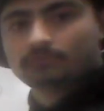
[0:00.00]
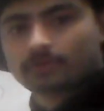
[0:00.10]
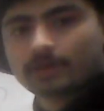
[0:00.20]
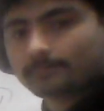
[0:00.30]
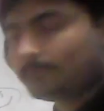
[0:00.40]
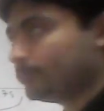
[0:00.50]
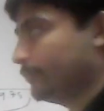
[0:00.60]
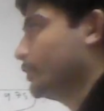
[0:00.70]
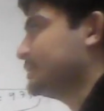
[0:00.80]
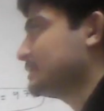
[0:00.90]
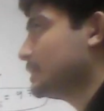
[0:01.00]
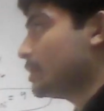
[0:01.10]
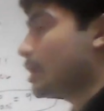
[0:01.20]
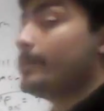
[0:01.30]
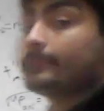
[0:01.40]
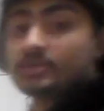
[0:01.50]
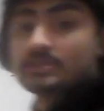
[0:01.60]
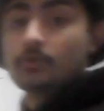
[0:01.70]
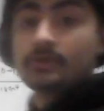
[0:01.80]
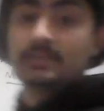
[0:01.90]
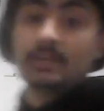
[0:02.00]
very helpful for us. I'm just going to